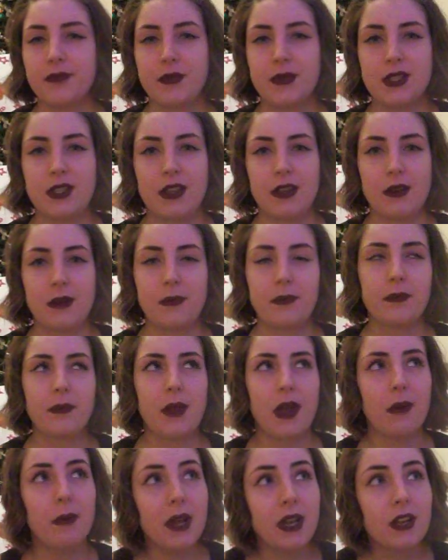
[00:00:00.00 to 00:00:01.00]
So
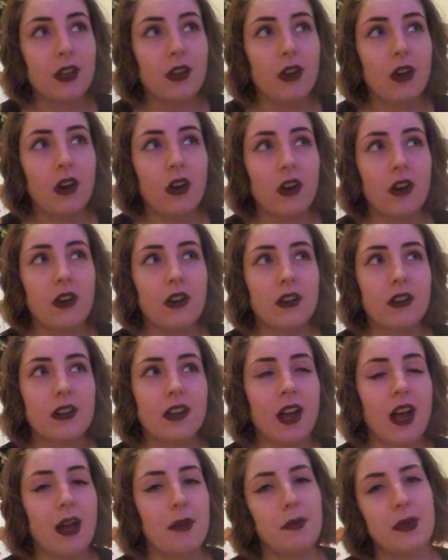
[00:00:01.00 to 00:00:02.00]
I went
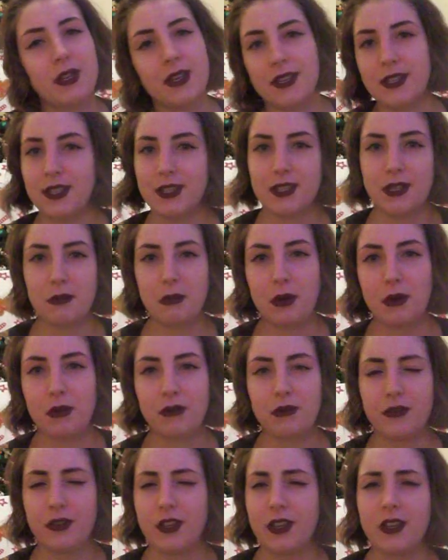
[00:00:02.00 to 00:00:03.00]
along, and because it's the
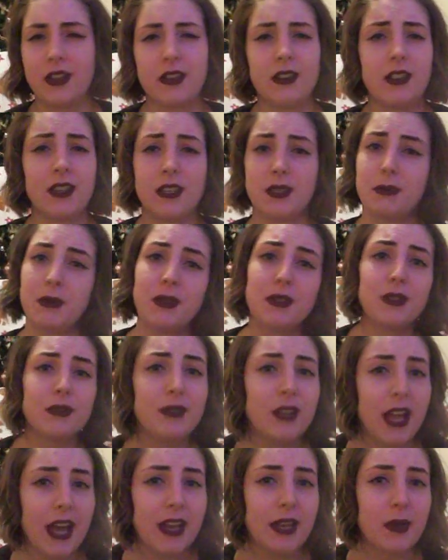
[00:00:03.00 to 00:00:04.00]
Malvern, it's
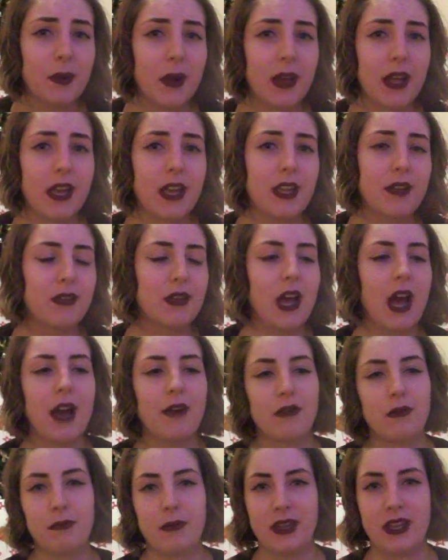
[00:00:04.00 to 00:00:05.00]
beautiful anyway. If you
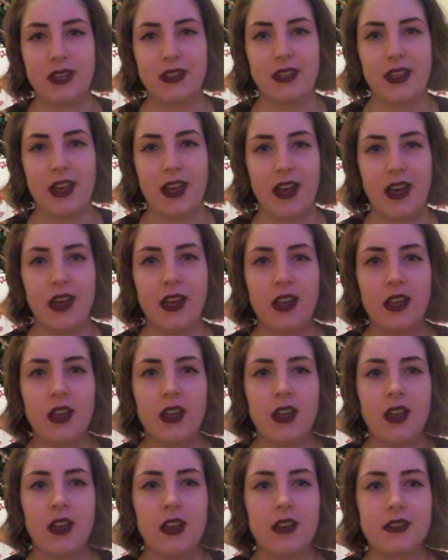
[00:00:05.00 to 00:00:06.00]
haven't been there,
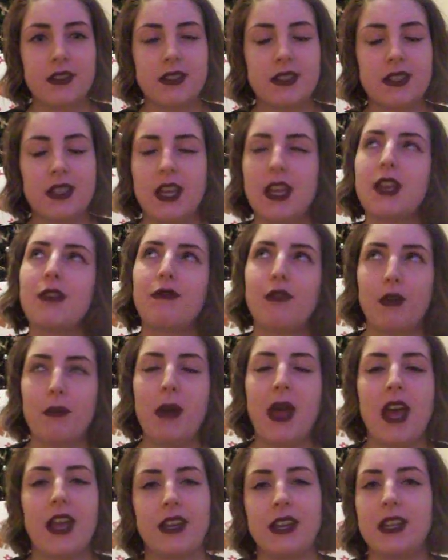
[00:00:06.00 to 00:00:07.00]
save your
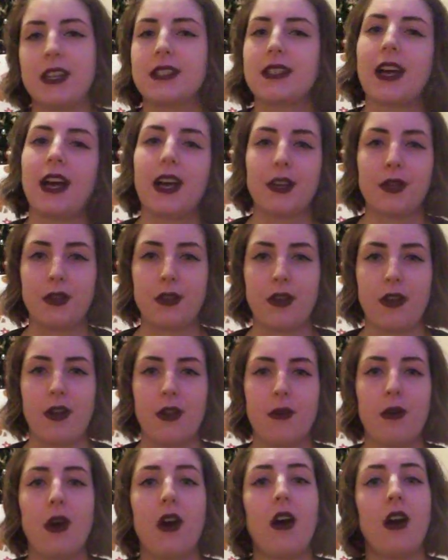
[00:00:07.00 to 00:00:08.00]
pennies and
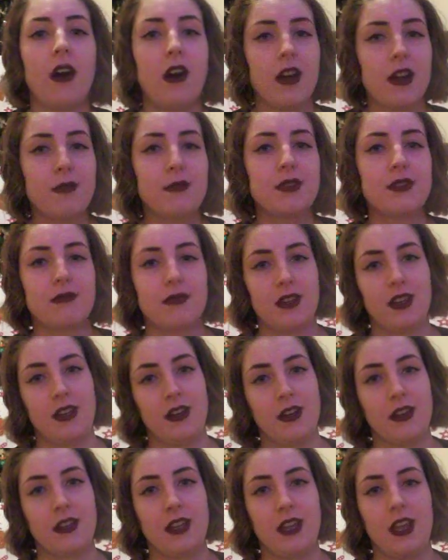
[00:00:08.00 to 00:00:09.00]
go. I was really
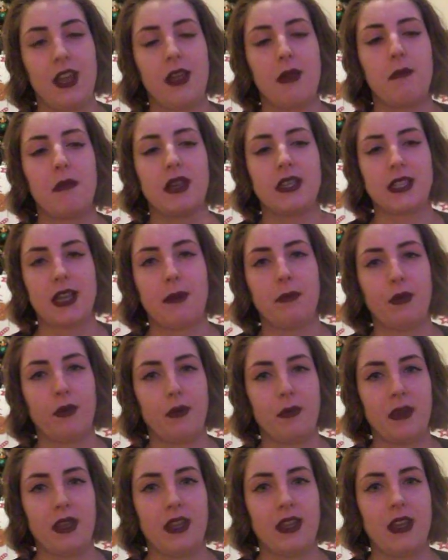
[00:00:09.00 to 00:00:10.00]
lucky. My dad
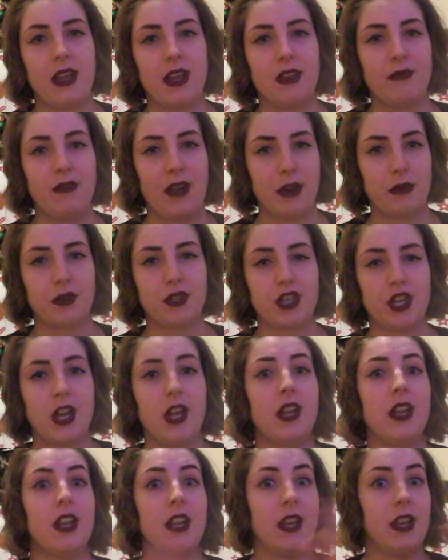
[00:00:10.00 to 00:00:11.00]
bought me a
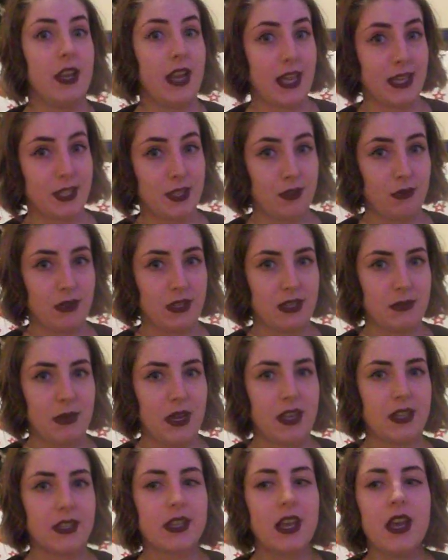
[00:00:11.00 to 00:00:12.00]
voucher last
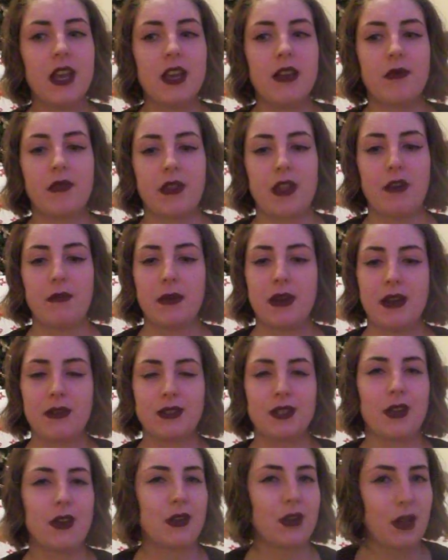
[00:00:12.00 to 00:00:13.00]
Christmas, and I've been able
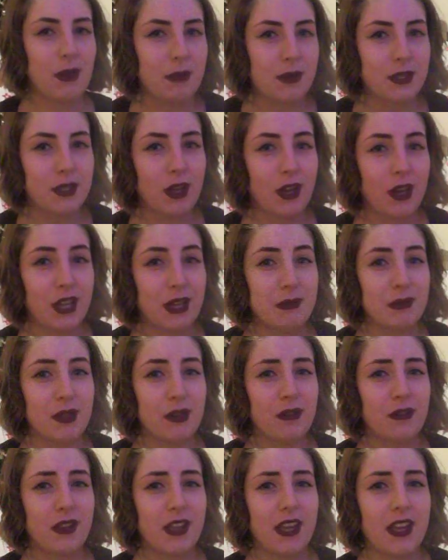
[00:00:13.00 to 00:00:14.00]
to go a couple of times
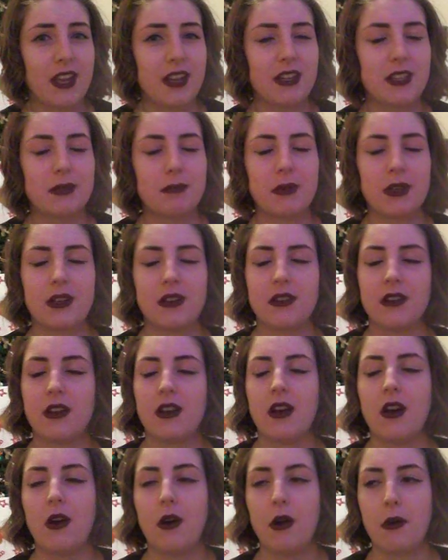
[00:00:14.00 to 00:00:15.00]
off it, and it's been
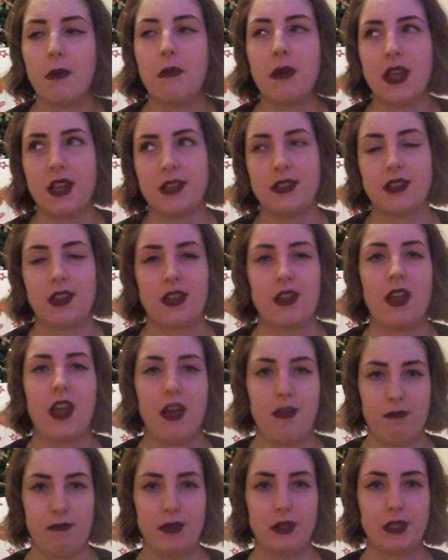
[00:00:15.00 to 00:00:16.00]
amazing
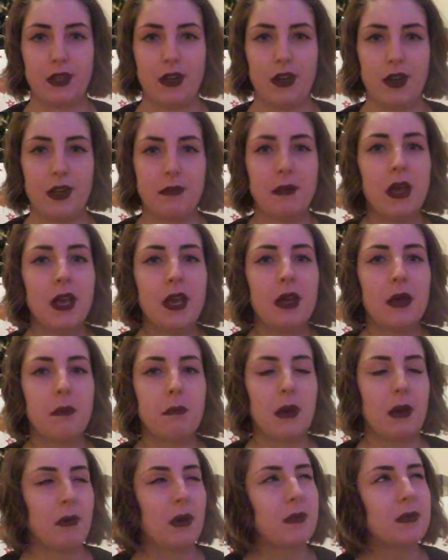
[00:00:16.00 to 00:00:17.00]
every time.
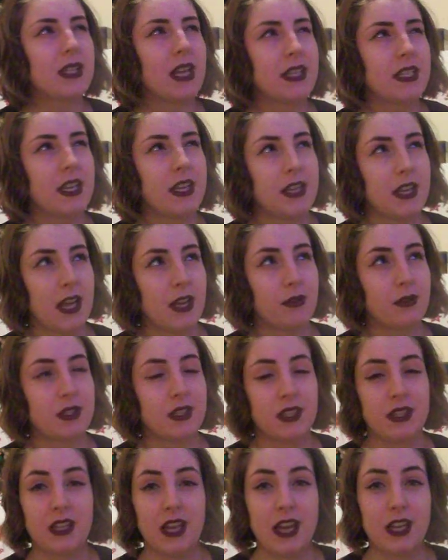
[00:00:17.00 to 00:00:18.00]
My mum's had her nails
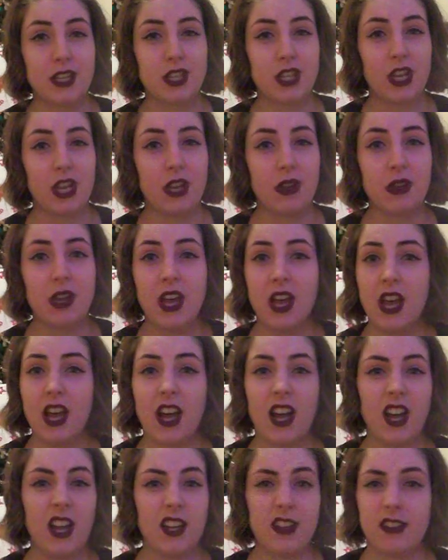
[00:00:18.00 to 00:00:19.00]
done there too,
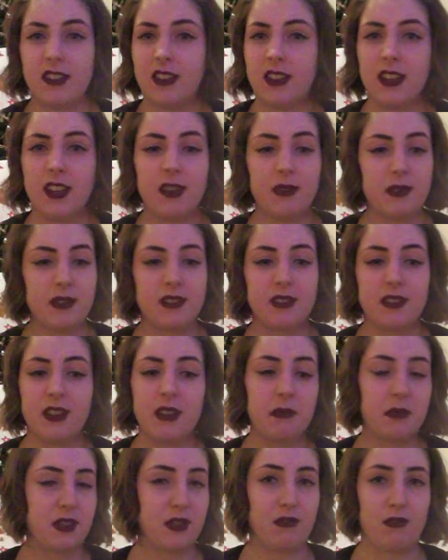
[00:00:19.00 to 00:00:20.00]
and it
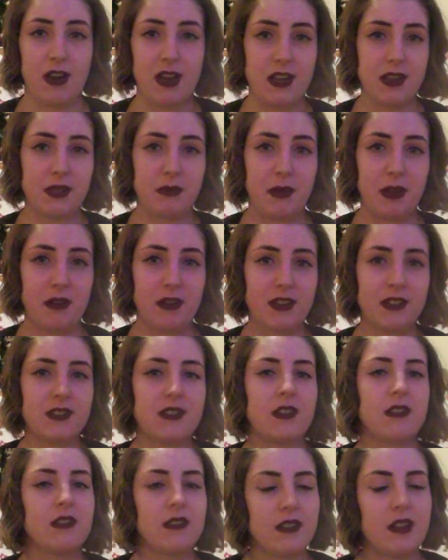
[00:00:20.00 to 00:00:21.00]
was a great experience.
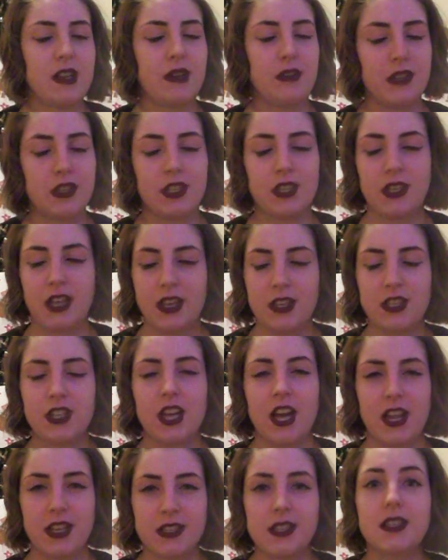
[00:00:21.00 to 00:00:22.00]
So if you get the
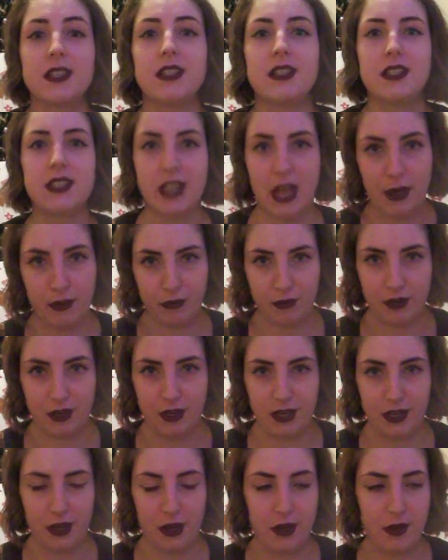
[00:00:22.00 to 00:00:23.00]
chance,
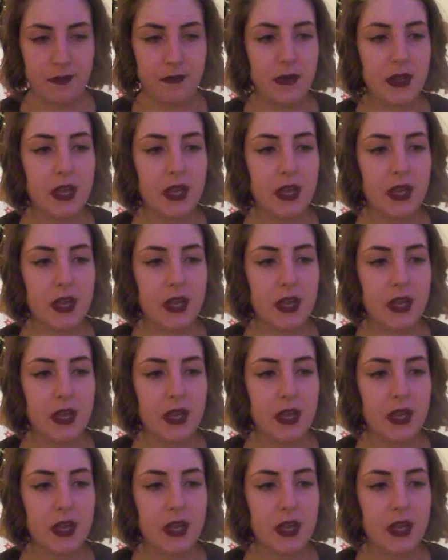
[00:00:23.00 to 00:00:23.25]
definitely go.